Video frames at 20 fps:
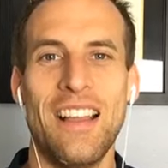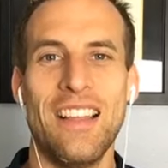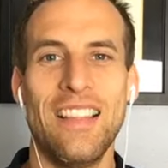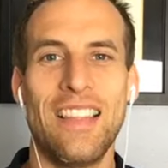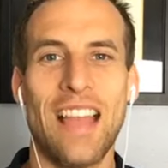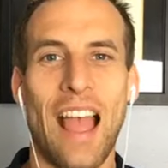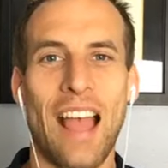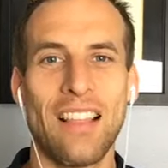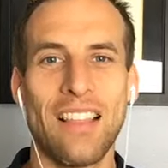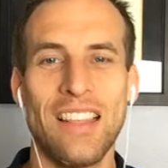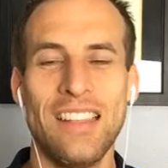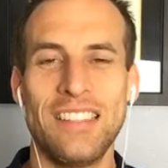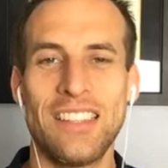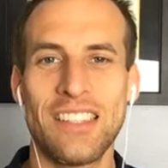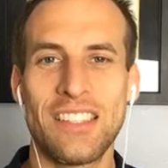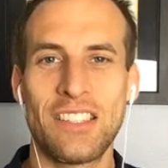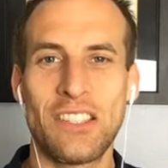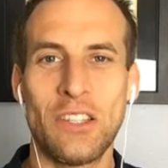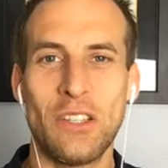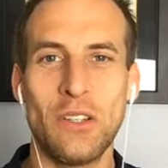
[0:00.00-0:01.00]
that leads
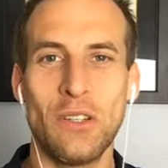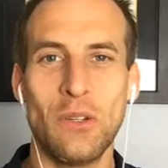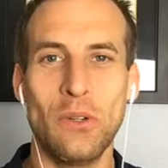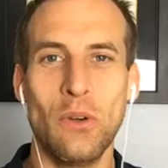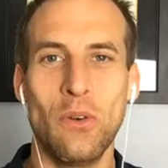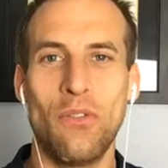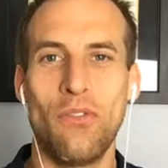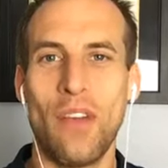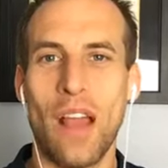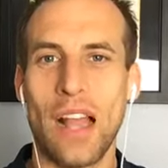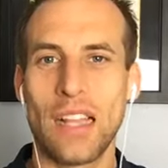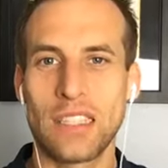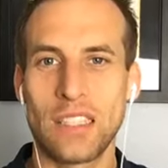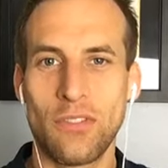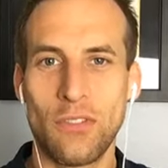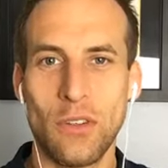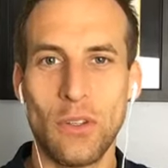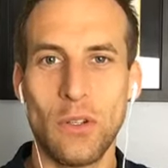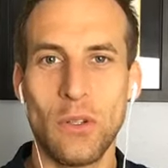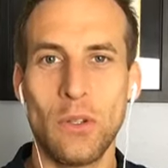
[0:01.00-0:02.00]
us to fast
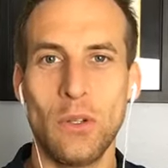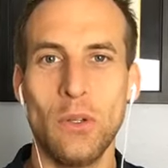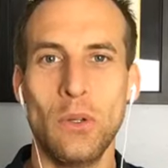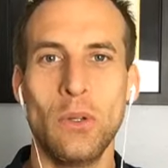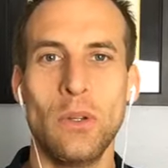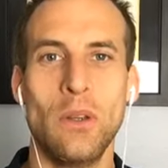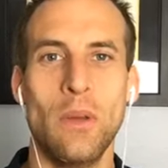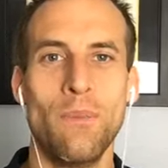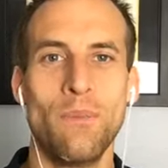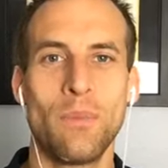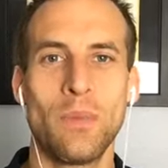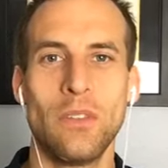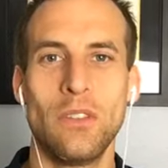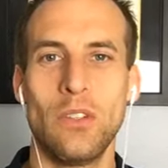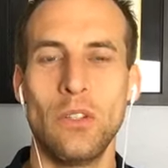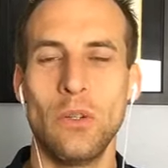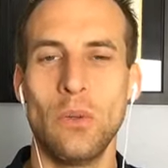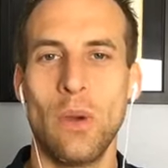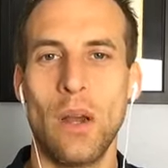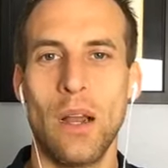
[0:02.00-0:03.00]
food,
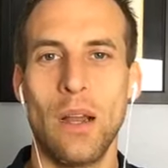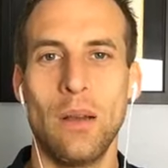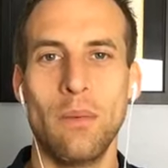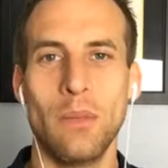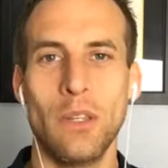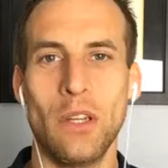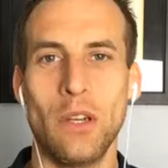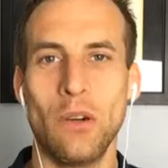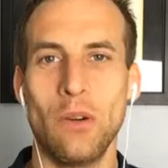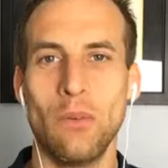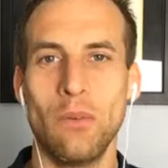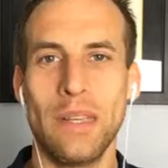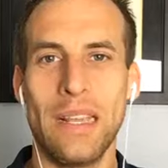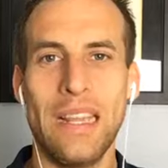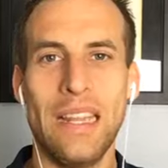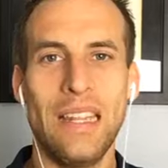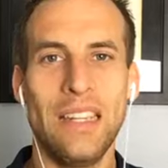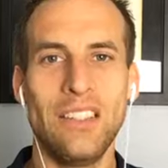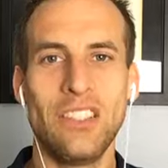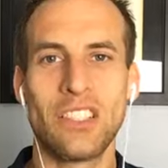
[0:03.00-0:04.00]
to um, you know,
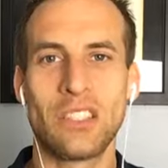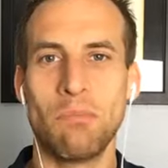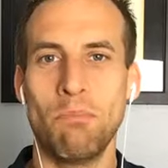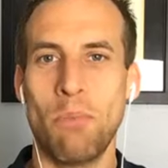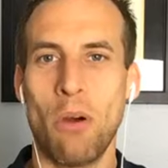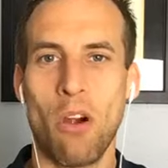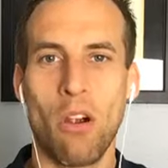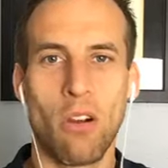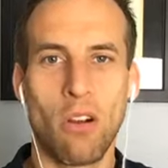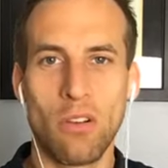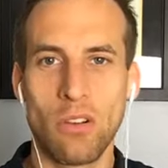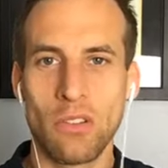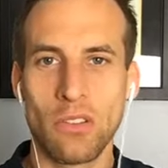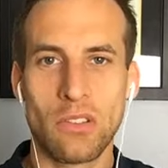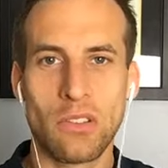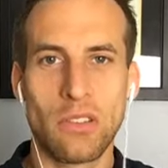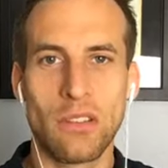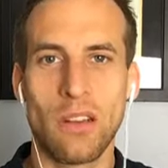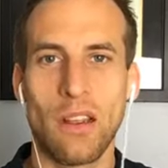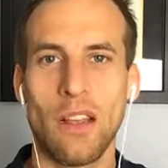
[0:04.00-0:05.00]
eating just
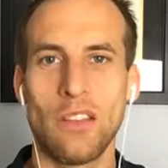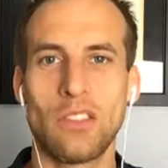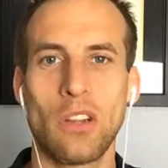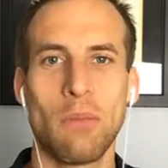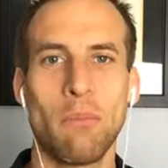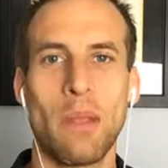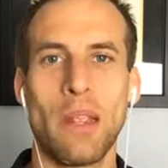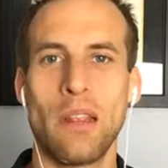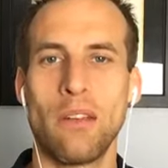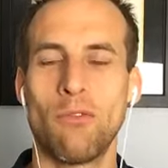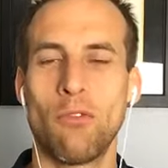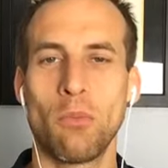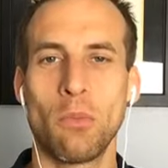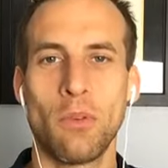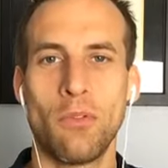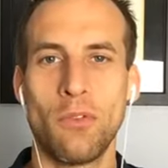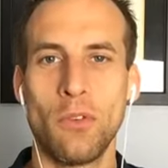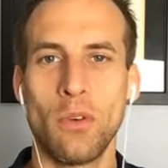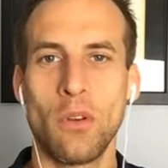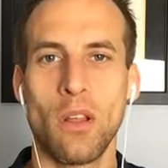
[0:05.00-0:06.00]
bars as our main form
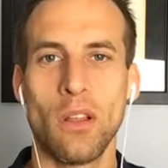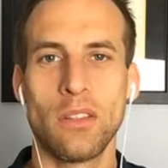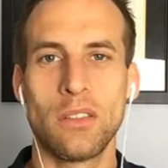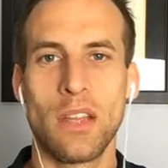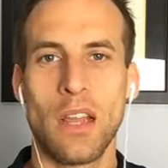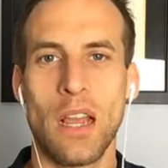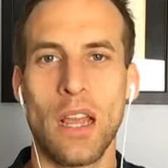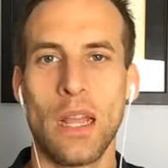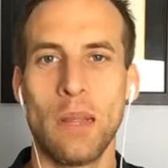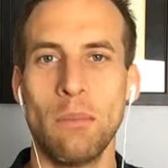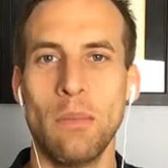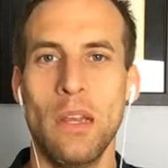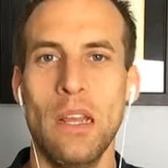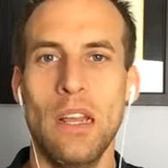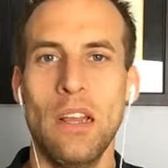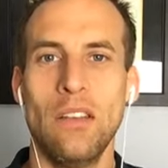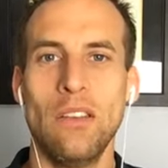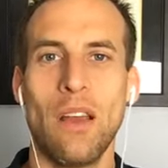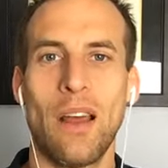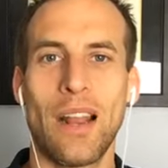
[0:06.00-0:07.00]
of food all the time,
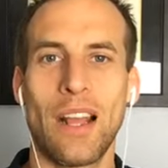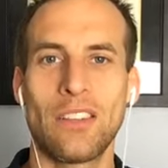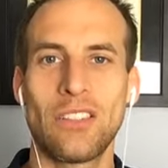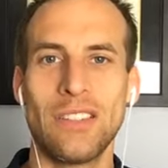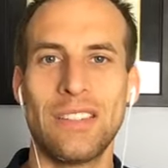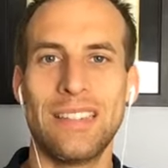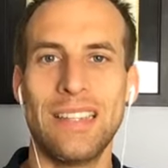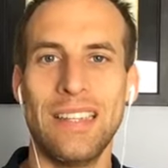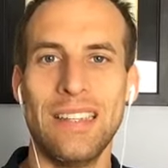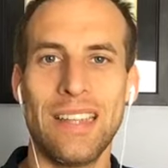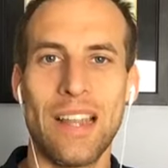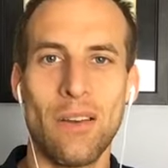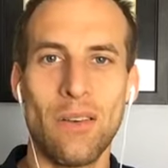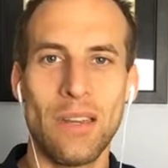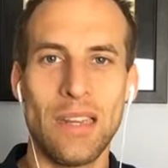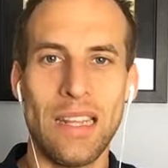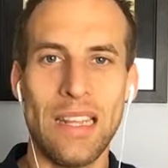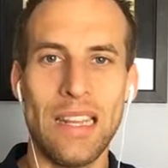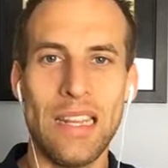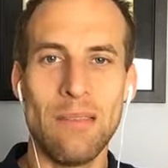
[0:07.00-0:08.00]
not actually sitting down
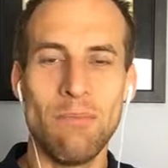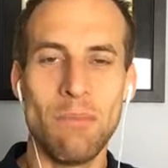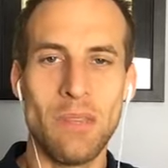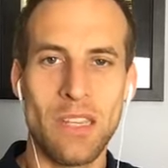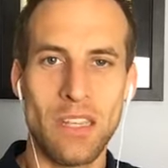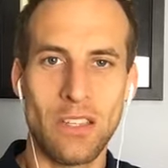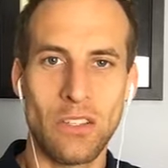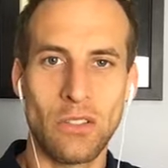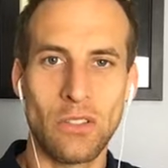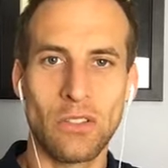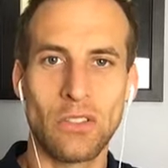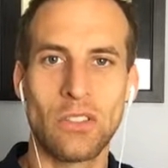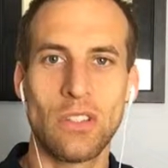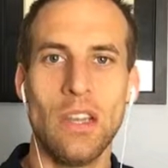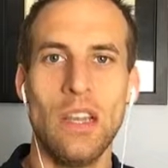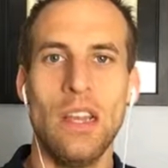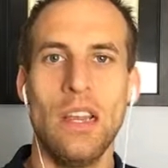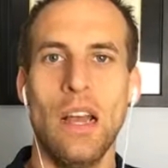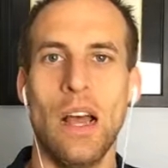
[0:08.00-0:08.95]
and eating meals.